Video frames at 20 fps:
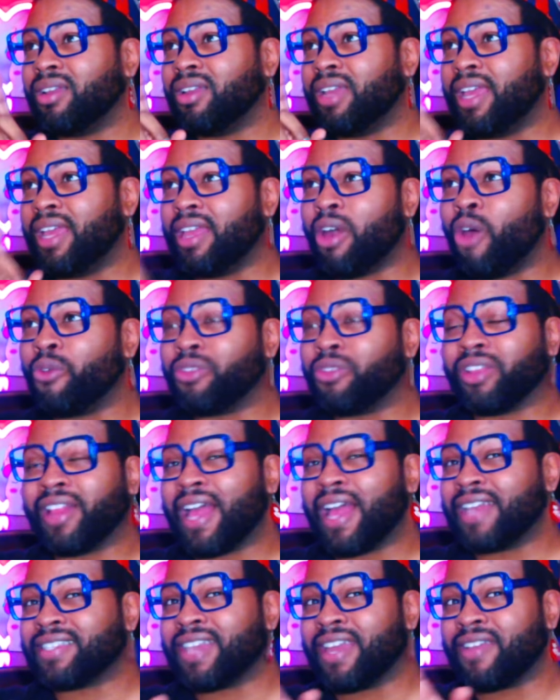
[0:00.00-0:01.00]
over the
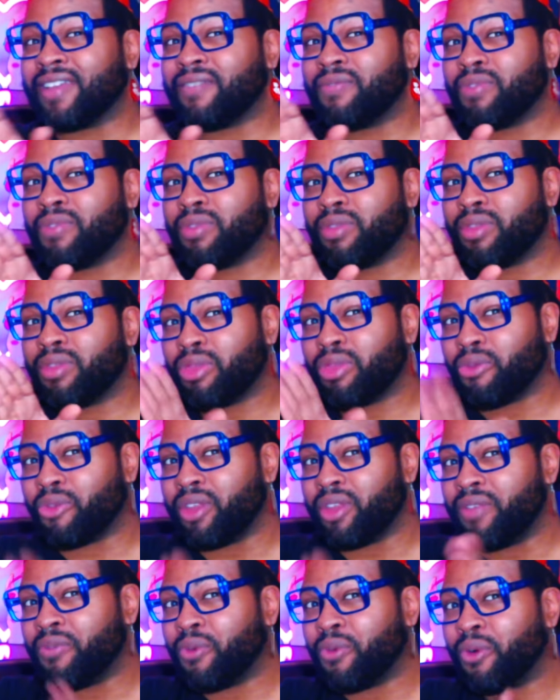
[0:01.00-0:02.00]
last like
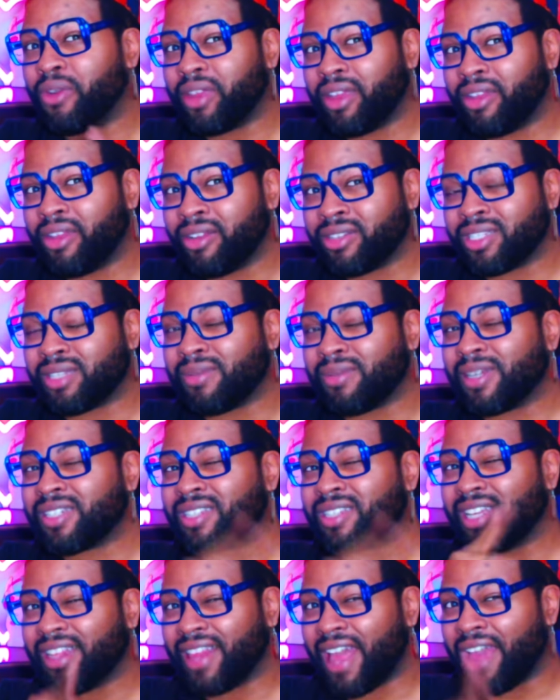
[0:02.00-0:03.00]
3-4 years,
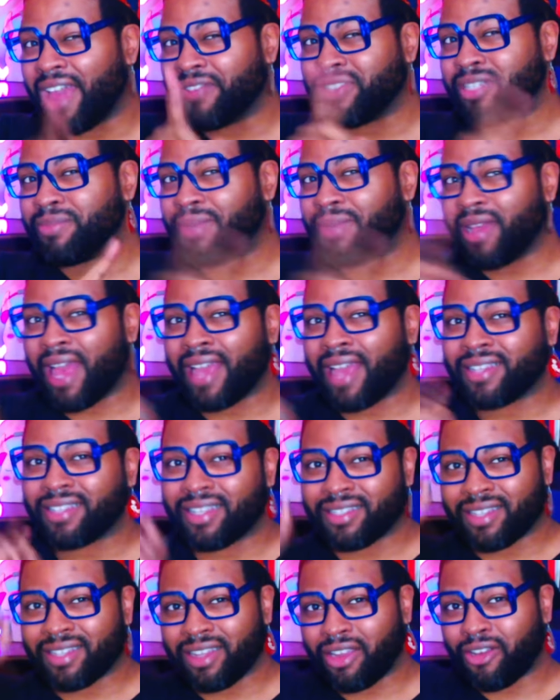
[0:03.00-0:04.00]
especially a lot. She's been
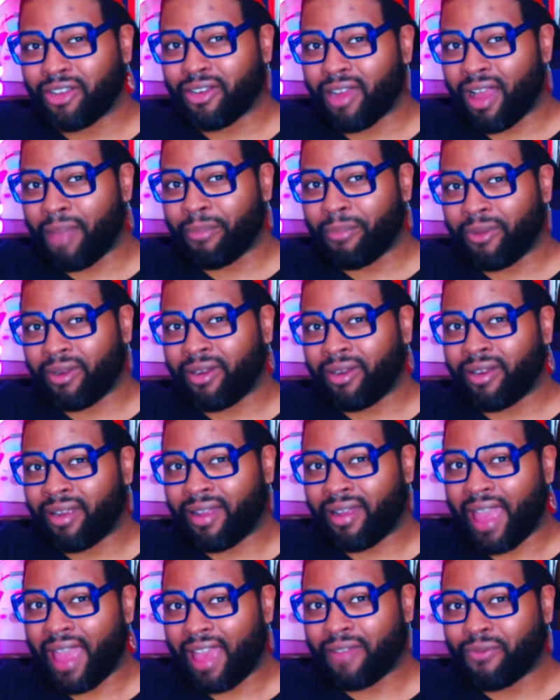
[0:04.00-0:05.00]
accessing her upper
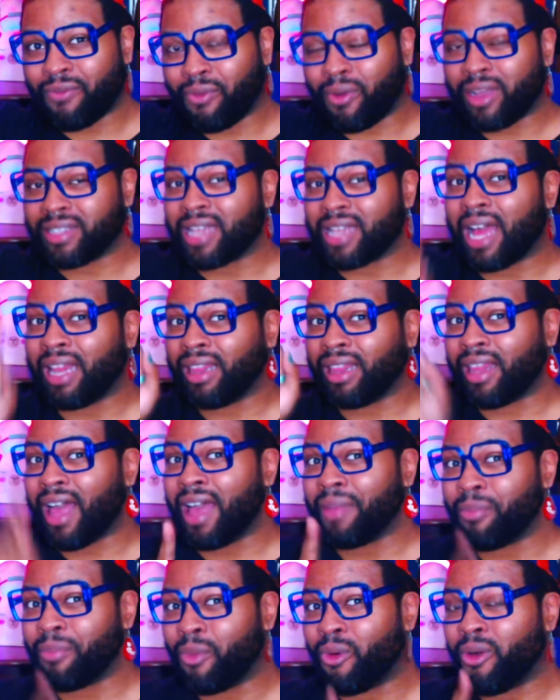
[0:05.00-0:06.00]
head voice a
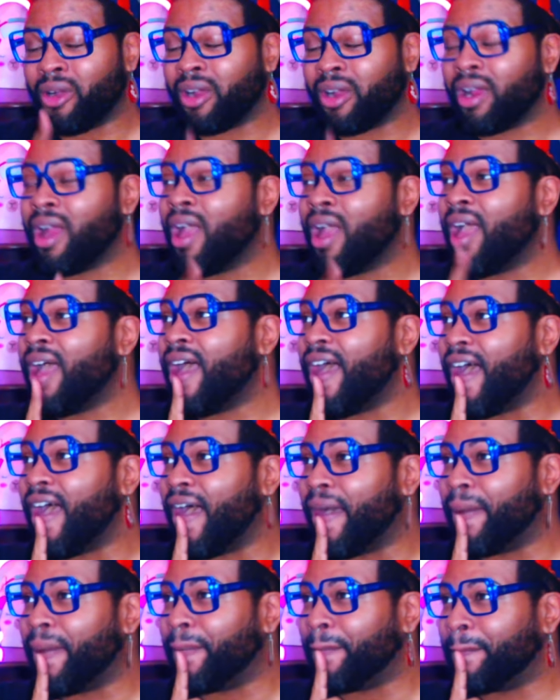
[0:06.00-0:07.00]
lot more.
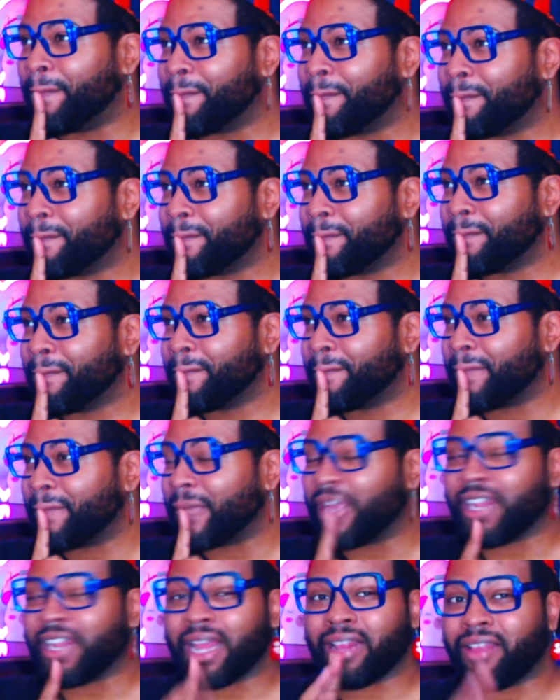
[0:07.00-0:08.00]
And
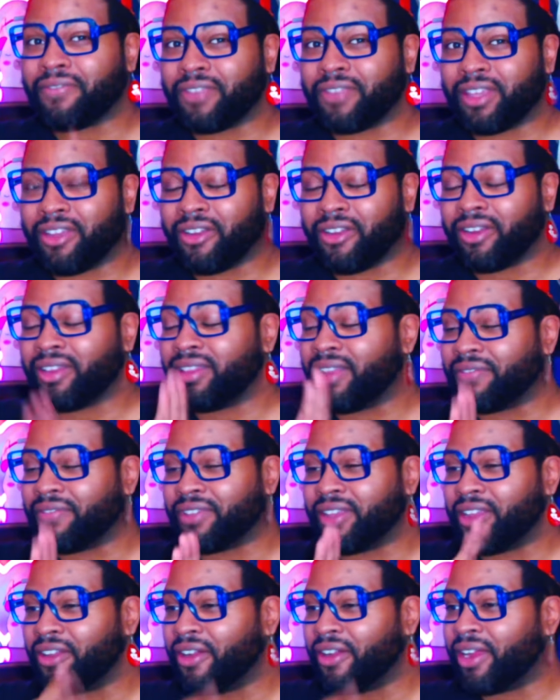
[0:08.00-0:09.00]
I love to hear
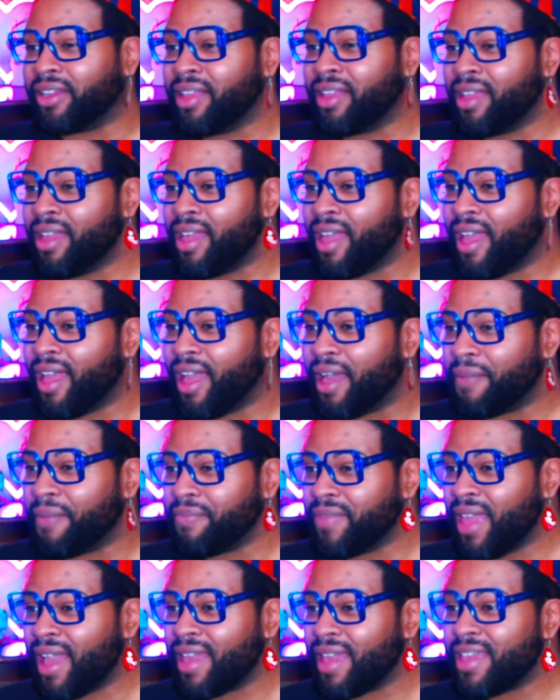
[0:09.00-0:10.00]
it.
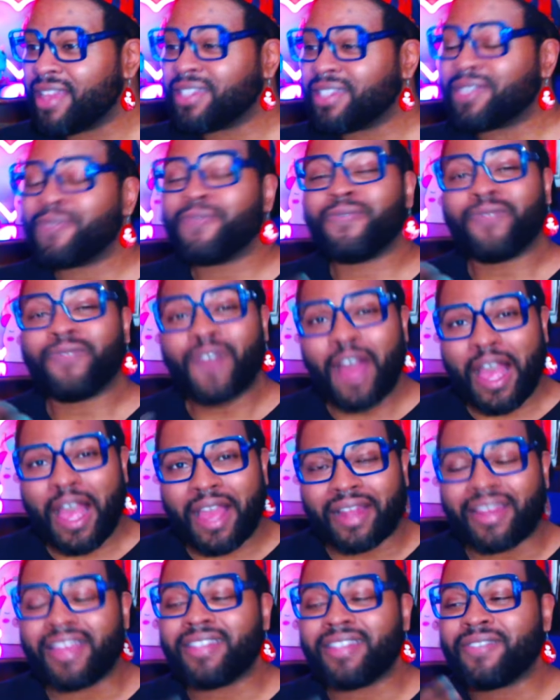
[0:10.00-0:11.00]
Yeah, it's
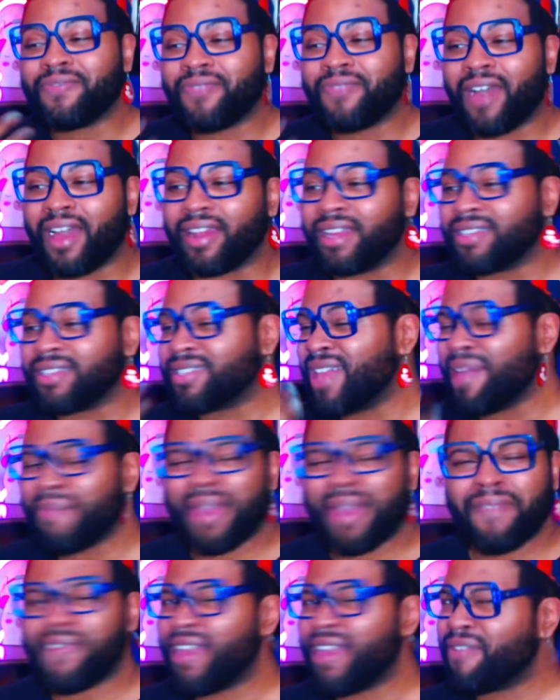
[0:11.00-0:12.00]
fun. It's not
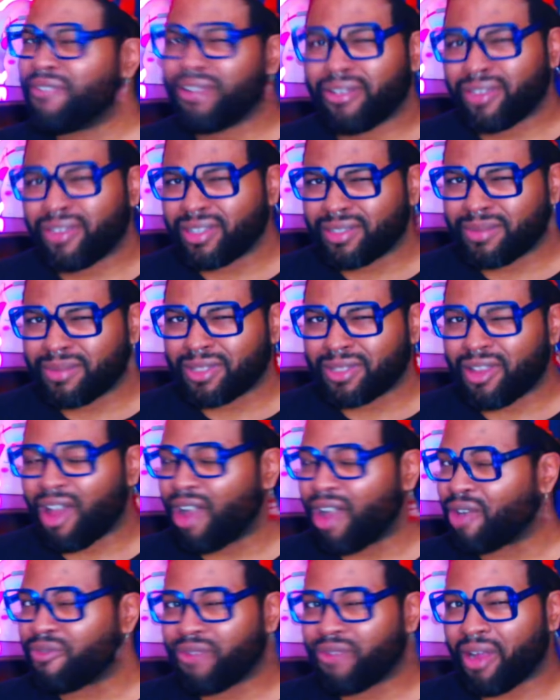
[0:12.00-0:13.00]
my favorite Christmas
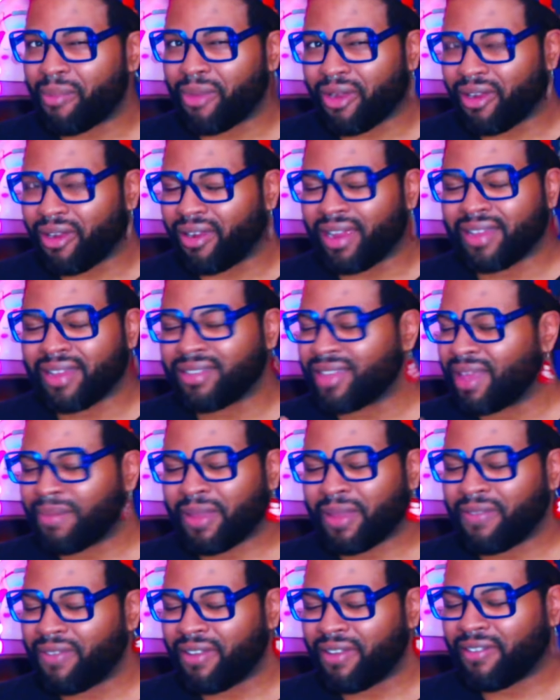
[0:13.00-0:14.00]
song from her. It's not
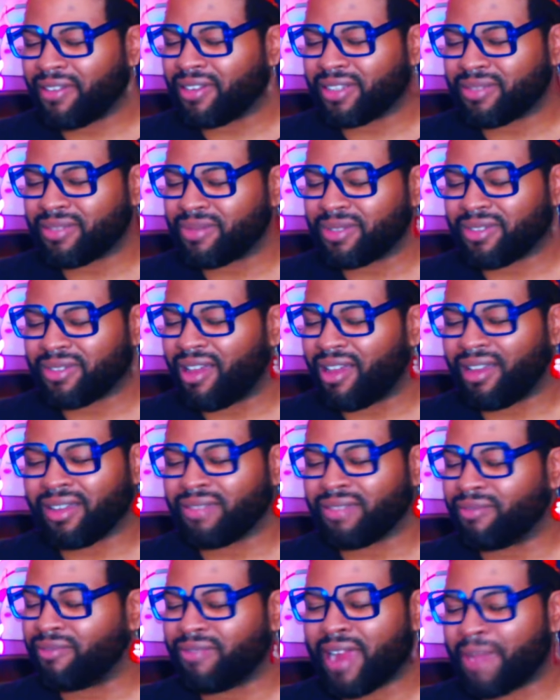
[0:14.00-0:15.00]
my favorite Christmas
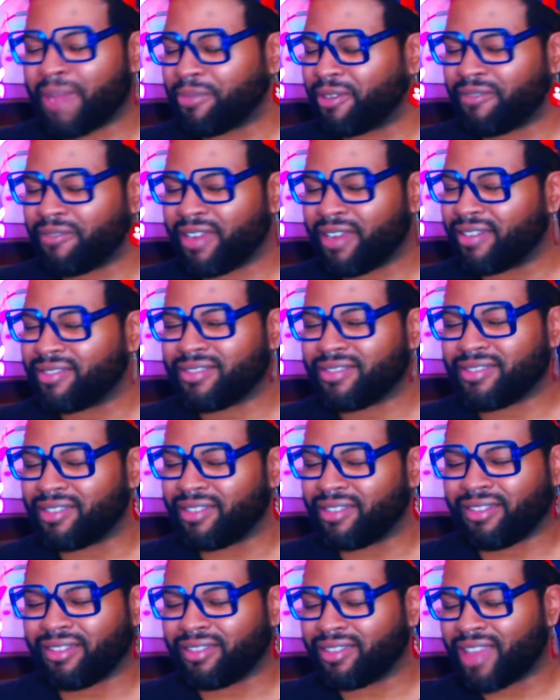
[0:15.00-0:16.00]
song. Wrapped in Red is
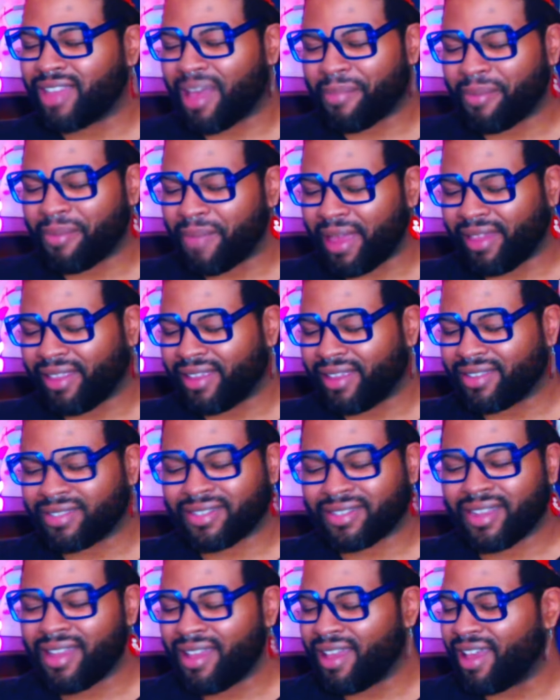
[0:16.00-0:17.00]
still top of my
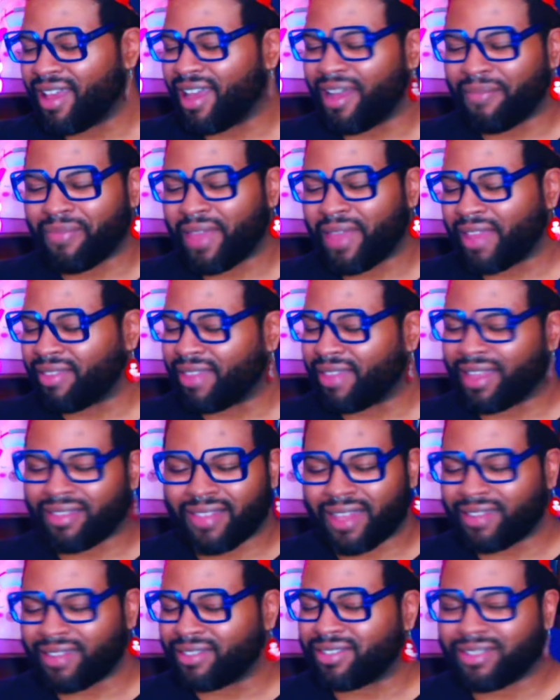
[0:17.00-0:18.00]
list.
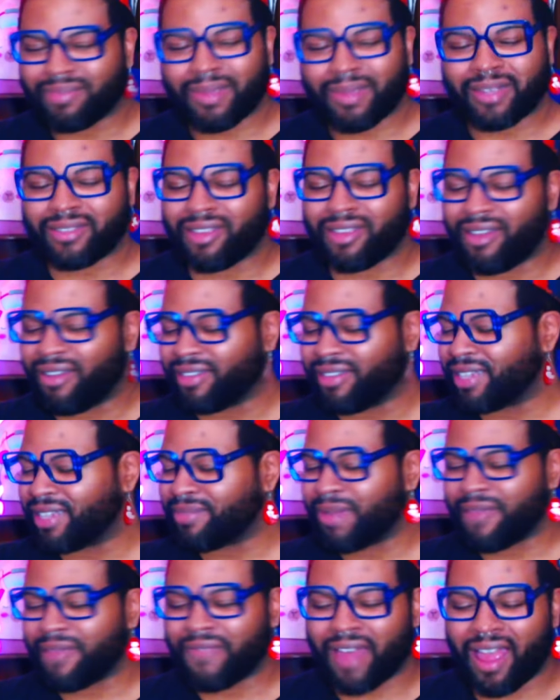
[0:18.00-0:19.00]
That is just my song. That's
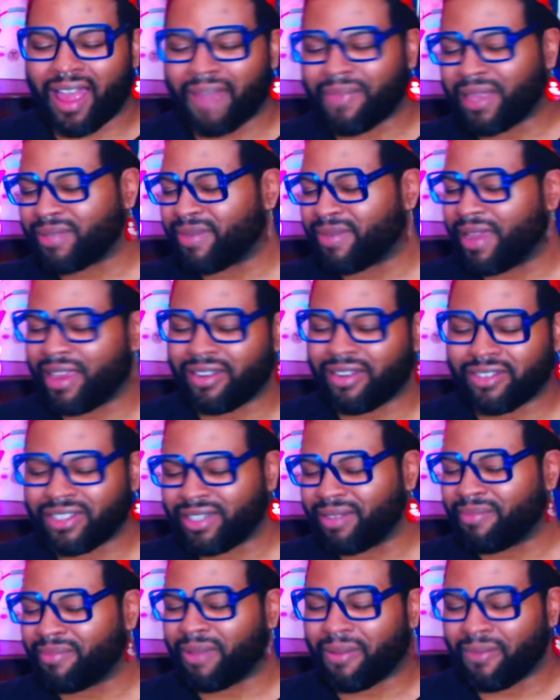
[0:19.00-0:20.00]
my vibe. That's my
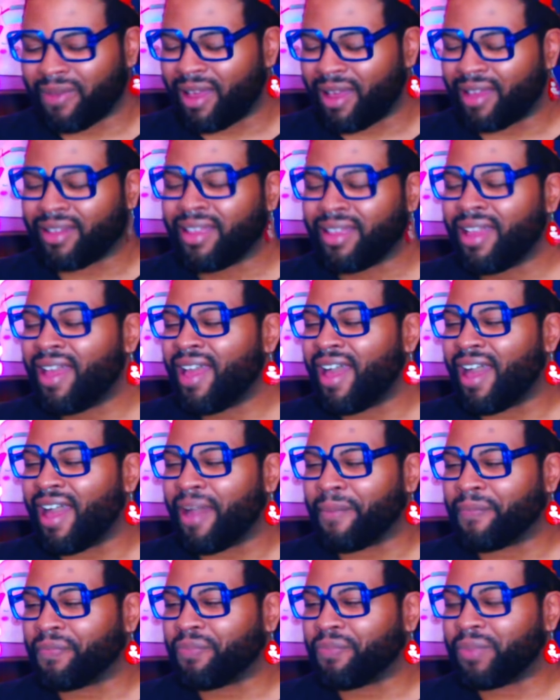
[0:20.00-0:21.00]
energy.
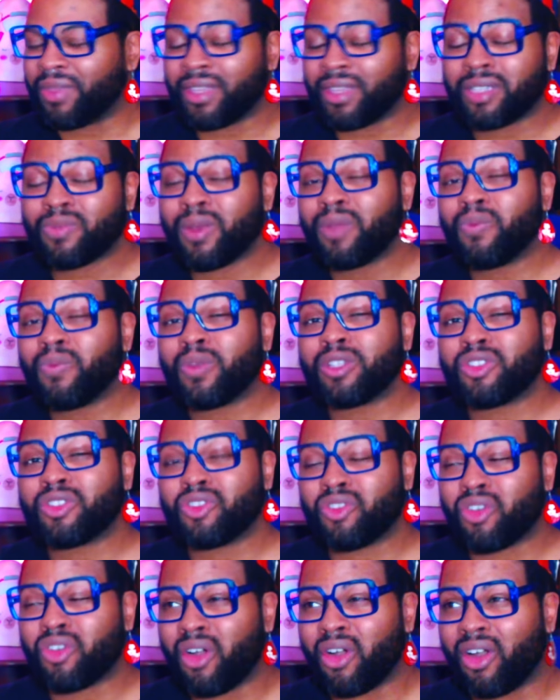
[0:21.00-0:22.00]
But this one was
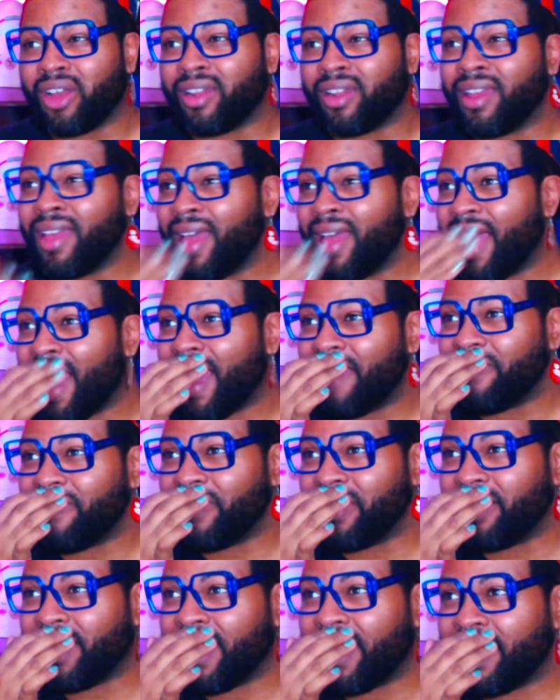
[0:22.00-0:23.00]
good. I
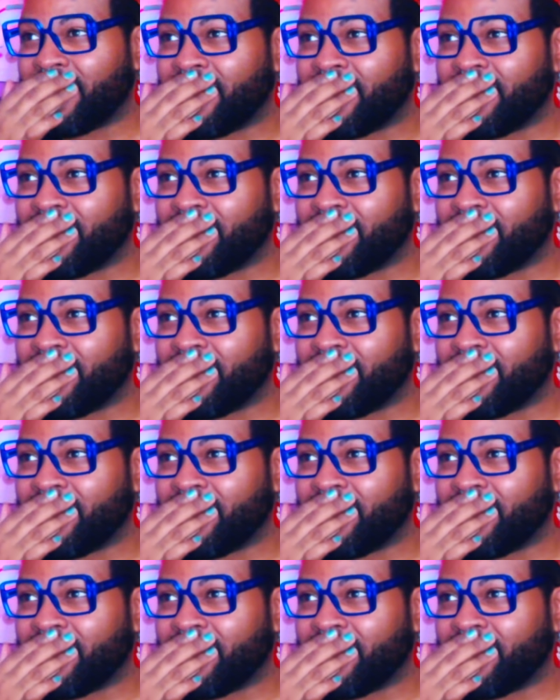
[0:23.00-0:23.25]
feel like